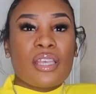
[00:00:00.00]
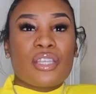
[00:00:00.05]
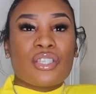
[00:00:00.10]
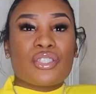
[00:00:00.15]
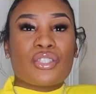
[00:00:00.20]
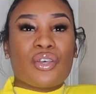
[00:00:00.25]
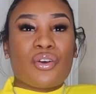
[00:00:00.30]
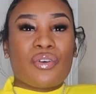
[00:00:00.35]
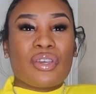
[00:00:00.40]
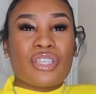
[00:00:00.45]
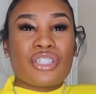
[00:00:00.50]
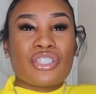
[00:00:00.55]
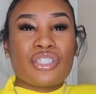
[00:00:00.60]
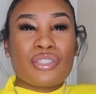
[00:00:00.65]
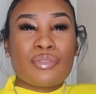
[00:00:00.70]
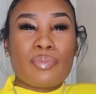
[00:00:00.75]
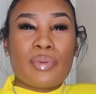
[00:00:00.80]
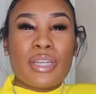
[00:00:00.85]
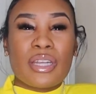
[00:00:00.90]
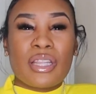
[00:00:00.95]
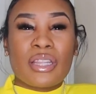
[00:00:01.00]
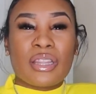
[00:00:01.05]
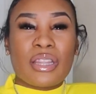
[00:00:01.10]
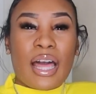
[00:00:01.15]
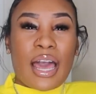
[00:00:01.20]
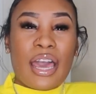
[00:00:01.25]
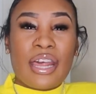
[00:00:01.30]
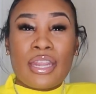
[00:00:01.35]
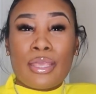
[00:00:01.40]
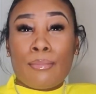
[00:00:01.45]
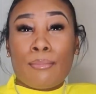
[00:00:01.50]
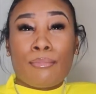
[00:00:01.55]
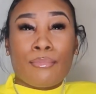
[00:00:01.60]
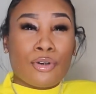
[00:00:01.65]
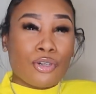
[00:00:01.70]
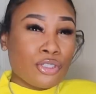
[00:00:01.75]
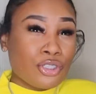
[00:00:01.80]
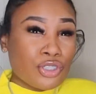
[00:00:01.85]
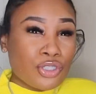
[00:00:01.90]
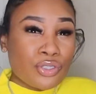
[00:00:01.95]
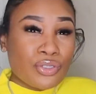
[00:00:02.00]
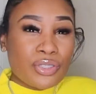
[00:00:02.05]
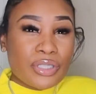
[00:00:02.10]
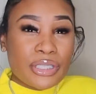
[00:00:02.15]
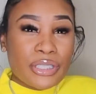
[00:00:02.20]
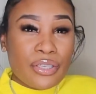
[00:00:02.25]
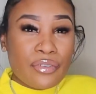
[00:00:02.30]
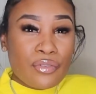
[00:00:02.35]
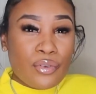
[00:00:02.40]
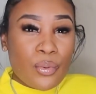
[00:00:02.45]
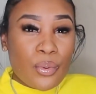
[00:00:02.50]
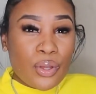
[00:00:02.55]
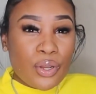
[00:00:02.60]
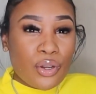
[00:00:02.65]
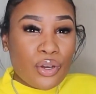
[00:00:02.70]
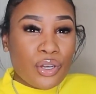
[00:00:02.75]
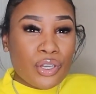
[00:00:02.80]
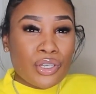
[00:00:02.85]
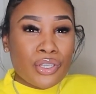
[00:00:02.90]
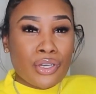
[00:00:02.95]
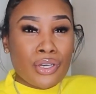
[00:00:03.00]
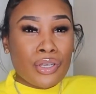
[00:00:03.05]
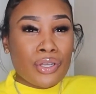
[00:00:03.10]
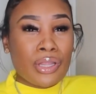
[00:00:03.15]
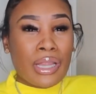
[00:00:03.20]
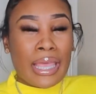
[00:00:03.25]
So it's just been a lot of emotional stuff going on, you know,